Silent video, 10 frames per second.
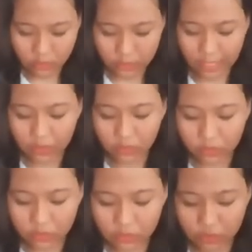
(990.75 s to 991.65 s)

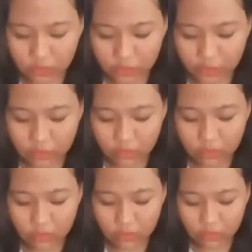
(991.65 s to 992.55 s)
yellow t-shirt.
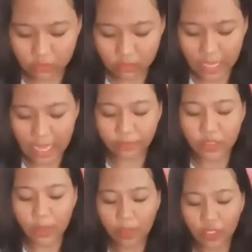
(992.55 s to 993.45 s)

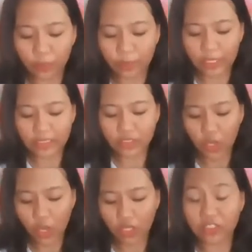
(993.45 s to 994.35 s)
MW plain
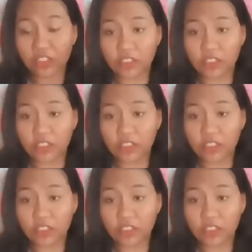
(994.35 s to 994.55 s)
call